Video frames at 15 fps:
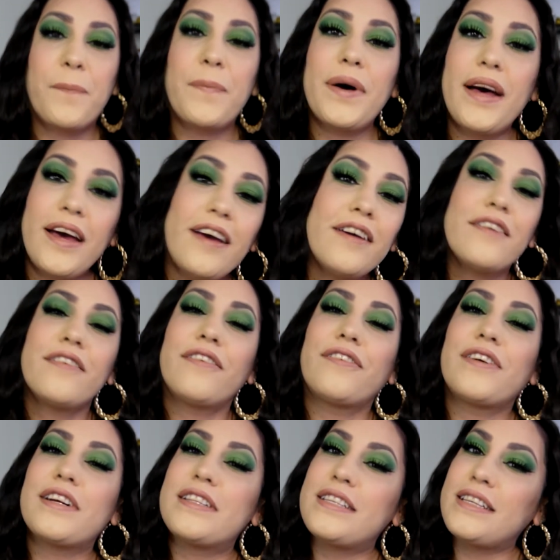But
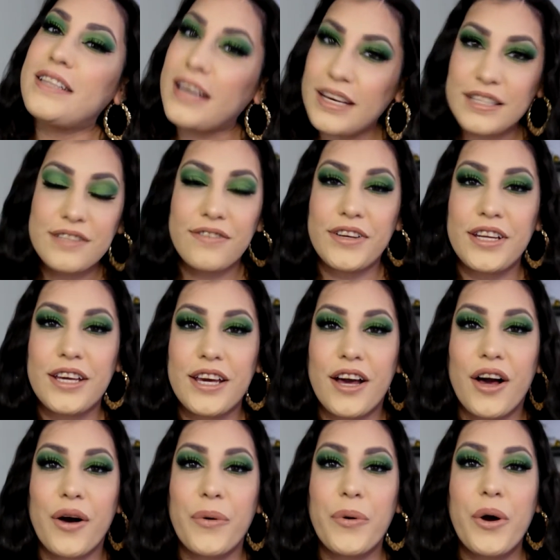for today's
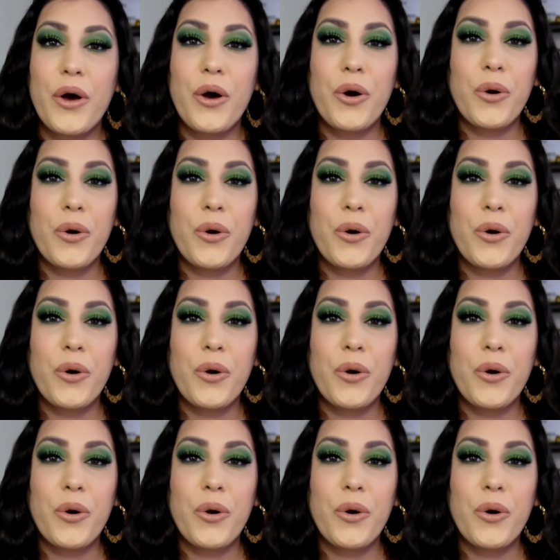video,